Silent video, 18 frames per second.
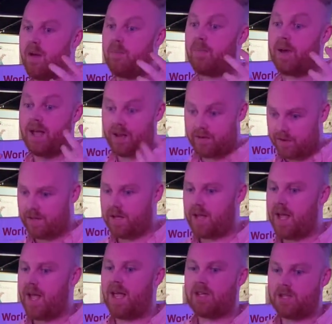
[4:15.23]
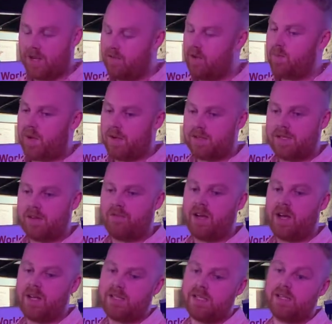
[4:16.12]
by another HIV positive
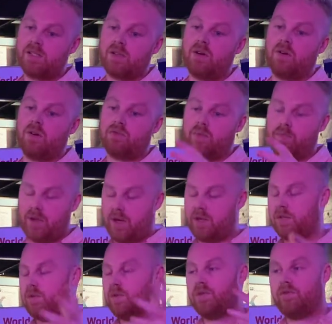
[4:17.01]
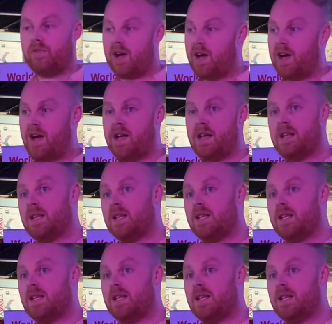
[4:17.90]
artist called Roberto Tovar.